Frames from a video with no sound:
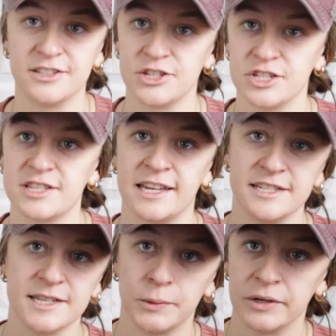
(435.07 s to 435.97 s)
These are just
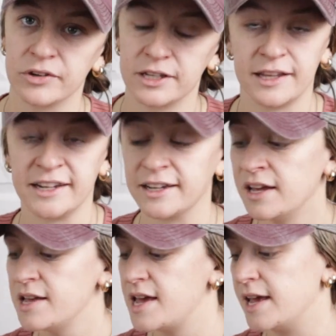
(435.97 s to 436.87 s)
candies that we really like
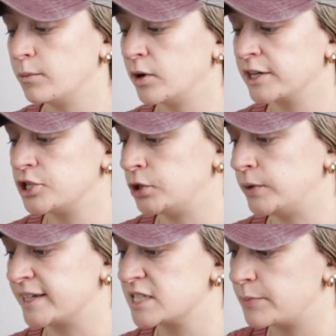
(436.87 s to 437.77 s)
and wanted
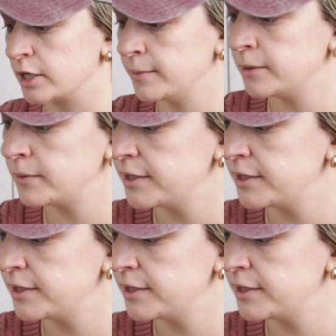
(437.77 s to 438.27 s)
to experiment